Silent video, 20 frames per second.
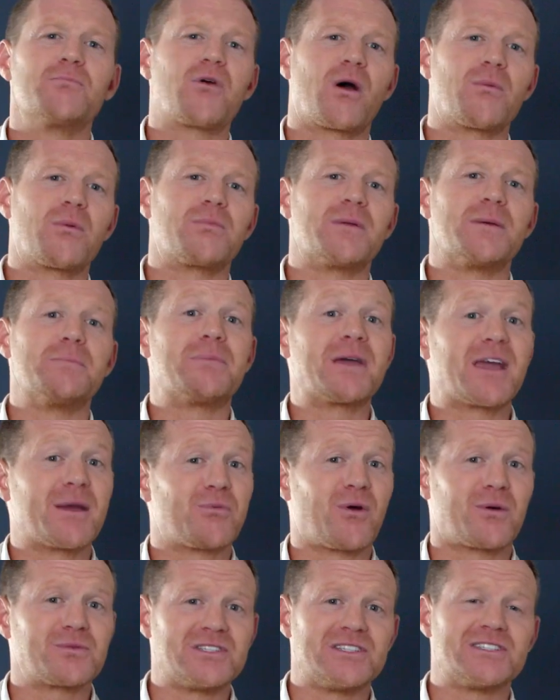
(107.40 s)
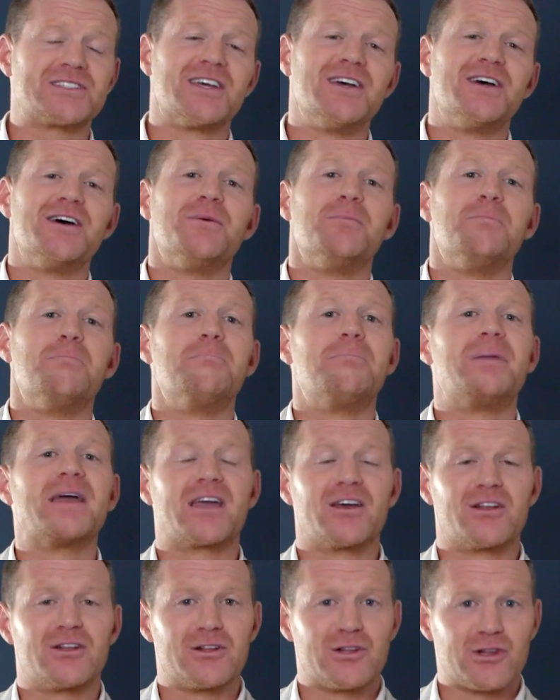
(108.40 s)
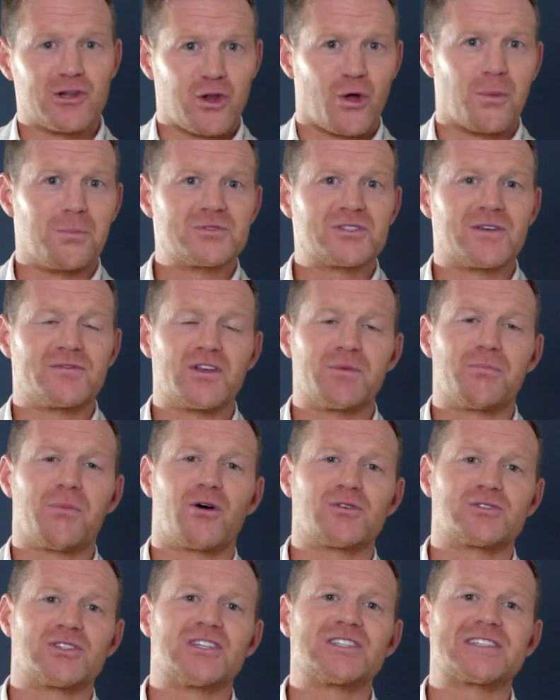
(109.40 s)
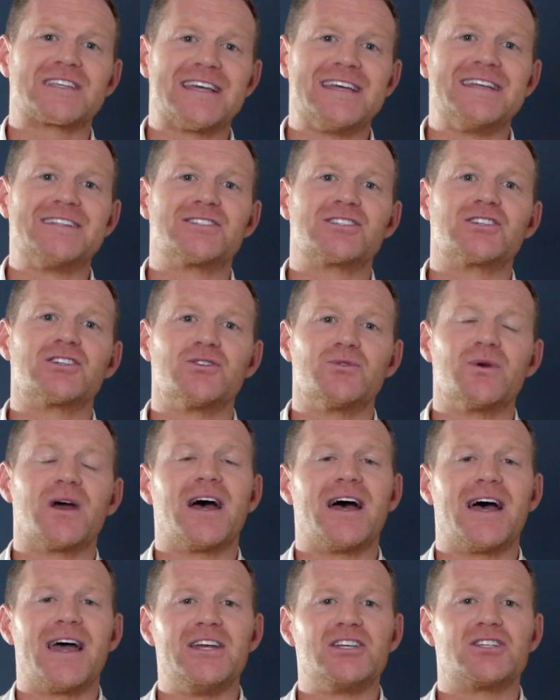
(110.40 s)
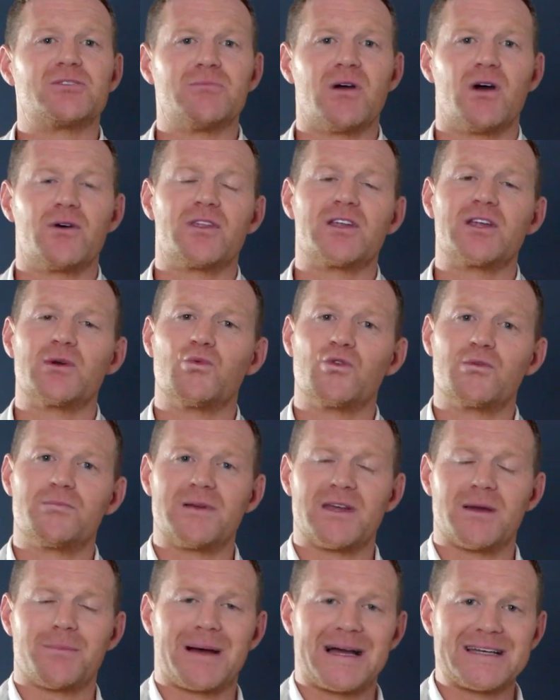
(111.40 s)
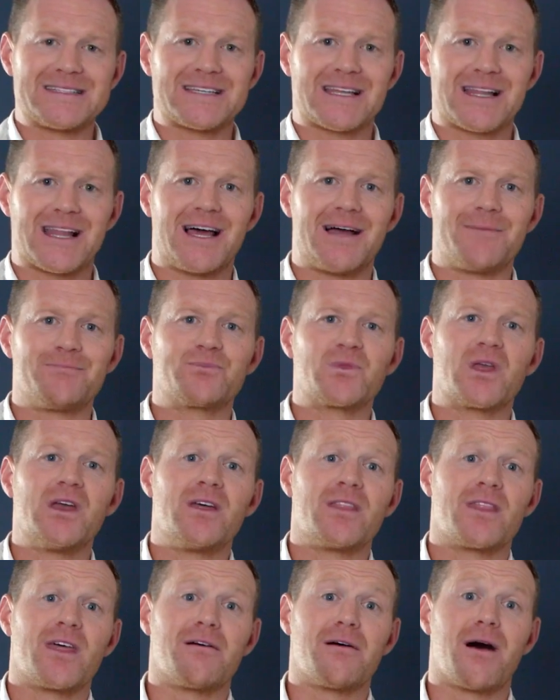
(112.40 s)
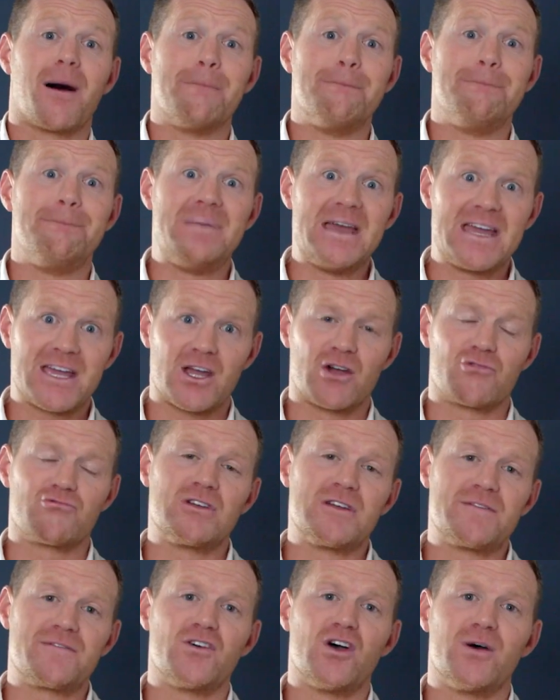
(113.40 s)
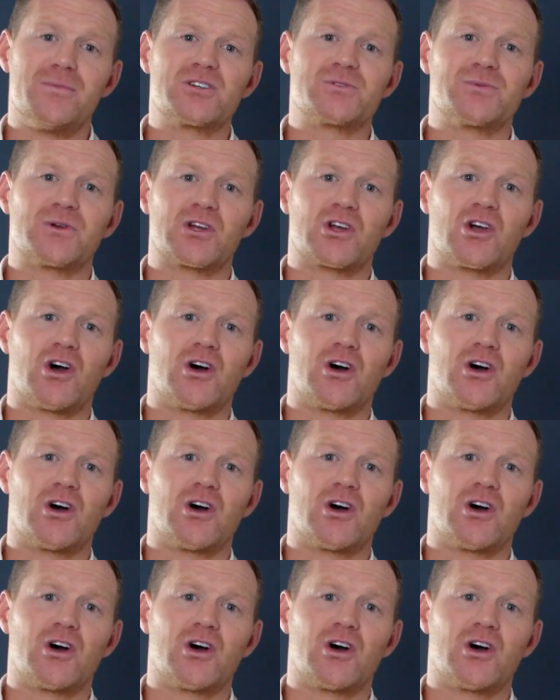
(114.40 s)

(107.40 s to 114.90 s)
probably bigger properties, bigger lumps of deposits into a HMO than it would be a buy-to-let. There are bigger refurbishment